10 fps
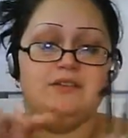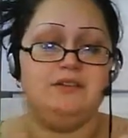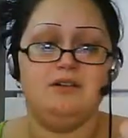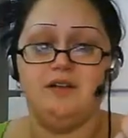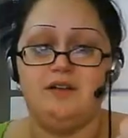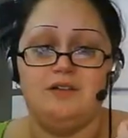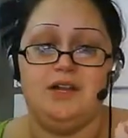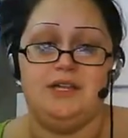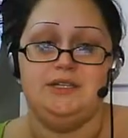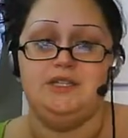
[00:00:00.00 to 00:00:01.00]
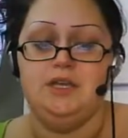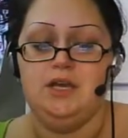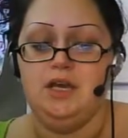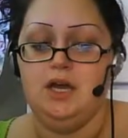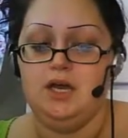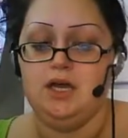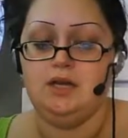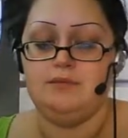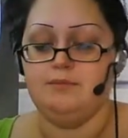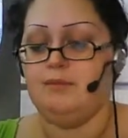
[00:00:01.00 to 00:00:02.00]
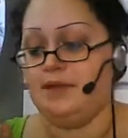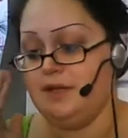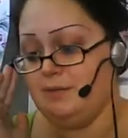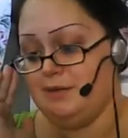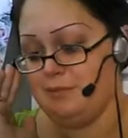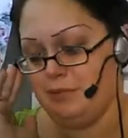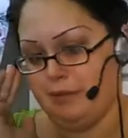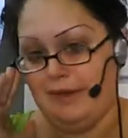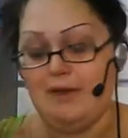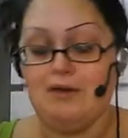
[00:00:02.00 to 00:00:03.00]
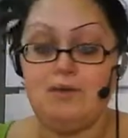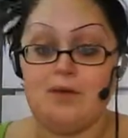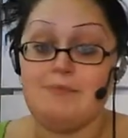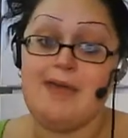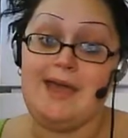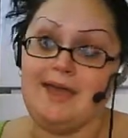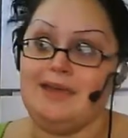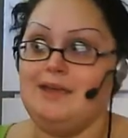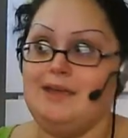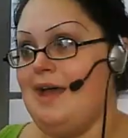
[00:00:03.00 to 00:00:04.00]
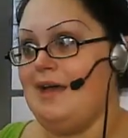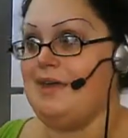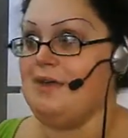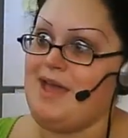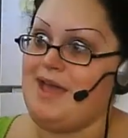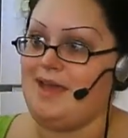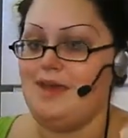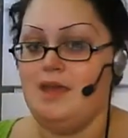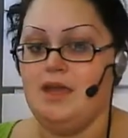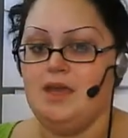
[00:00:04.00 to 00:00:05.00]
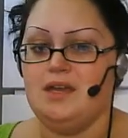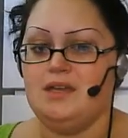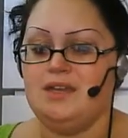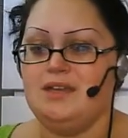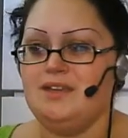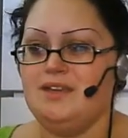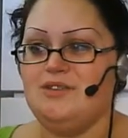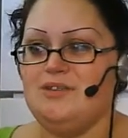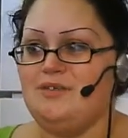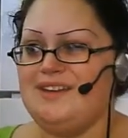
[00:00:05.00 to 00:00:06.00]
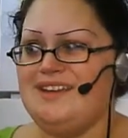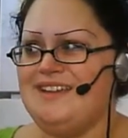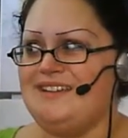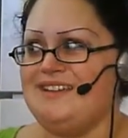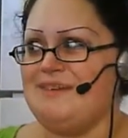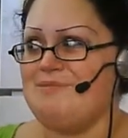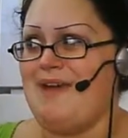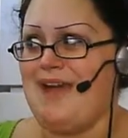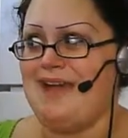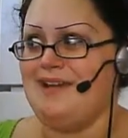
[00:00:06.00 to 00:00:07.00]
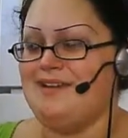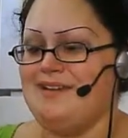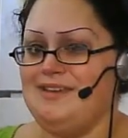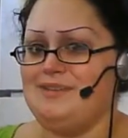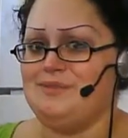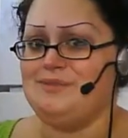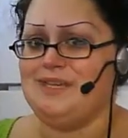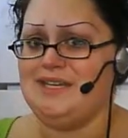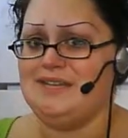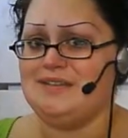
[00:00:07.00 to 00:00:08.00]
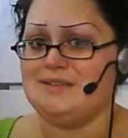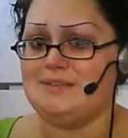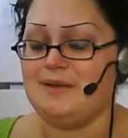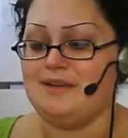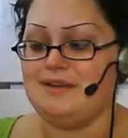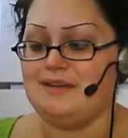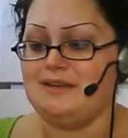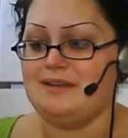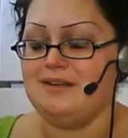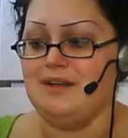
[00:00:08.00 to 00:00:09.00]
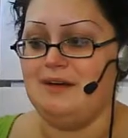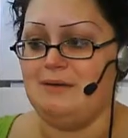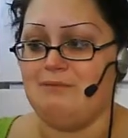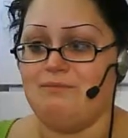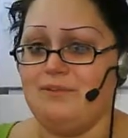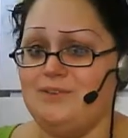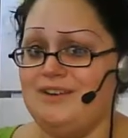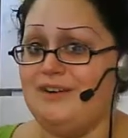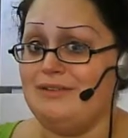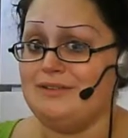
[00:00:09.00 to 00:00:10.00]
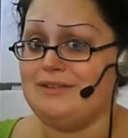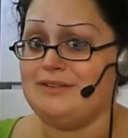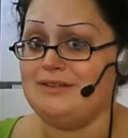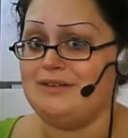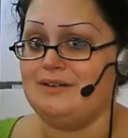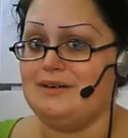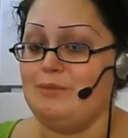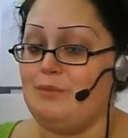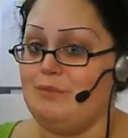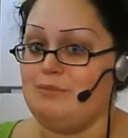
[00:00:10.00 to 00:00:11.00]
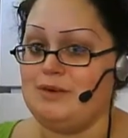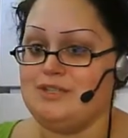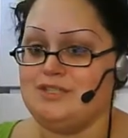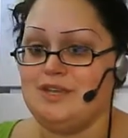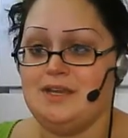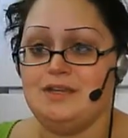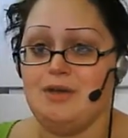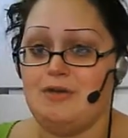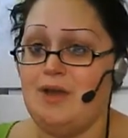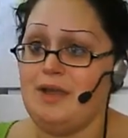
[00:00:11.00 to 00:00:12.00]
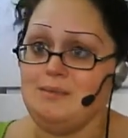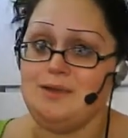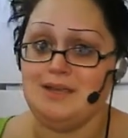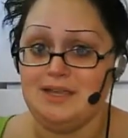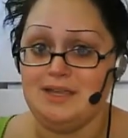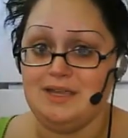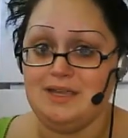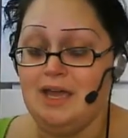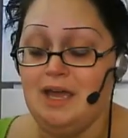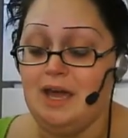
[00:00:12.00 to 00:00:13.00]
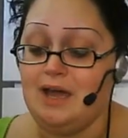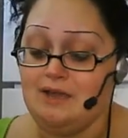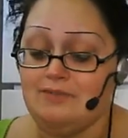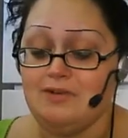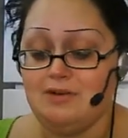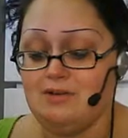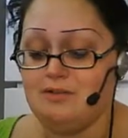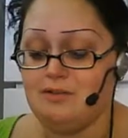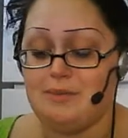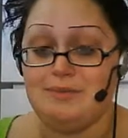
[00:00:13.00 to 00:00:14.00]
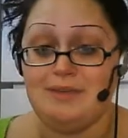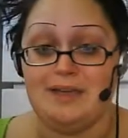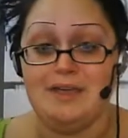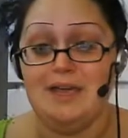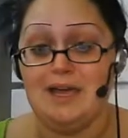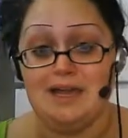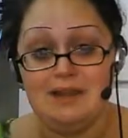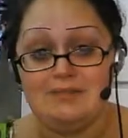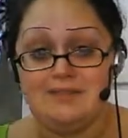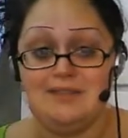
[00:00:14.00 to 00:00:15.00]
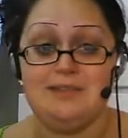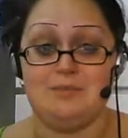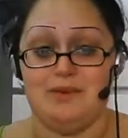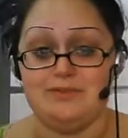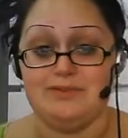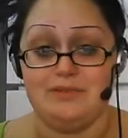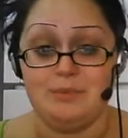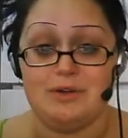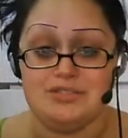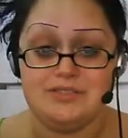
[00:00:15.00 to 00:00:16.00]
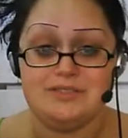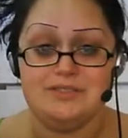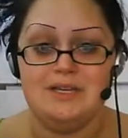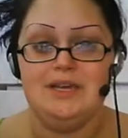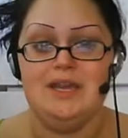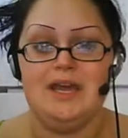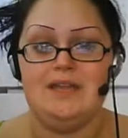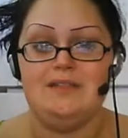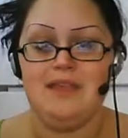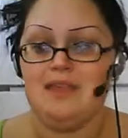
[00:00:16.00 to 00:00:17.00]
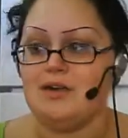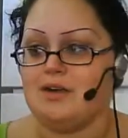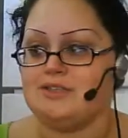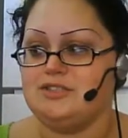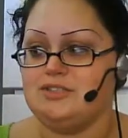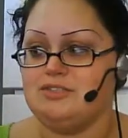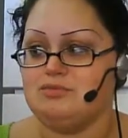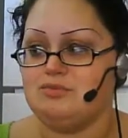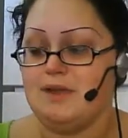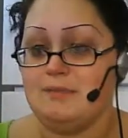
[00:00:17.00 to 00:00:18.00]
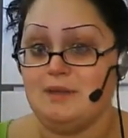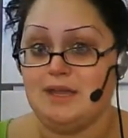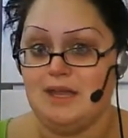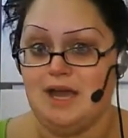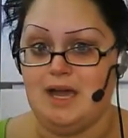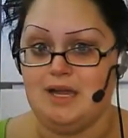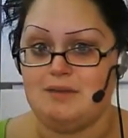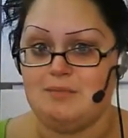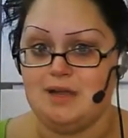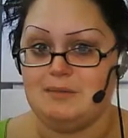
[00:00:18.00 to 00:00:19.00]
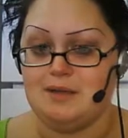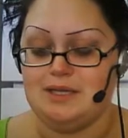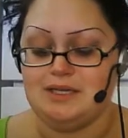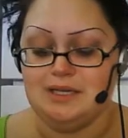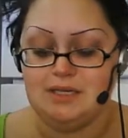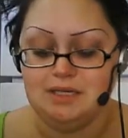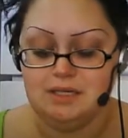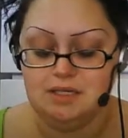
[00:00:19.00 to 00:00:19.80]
They're a dollar each. Um, a lot of people are like, oh, get MAC, get MAC, get MAC you don't need to get MAC. You don't need to spend um, $50 on one brush. And no, I am not kidding. I have gone on the website and I have seen the price of their brushes. And they are extremely high in my opinion.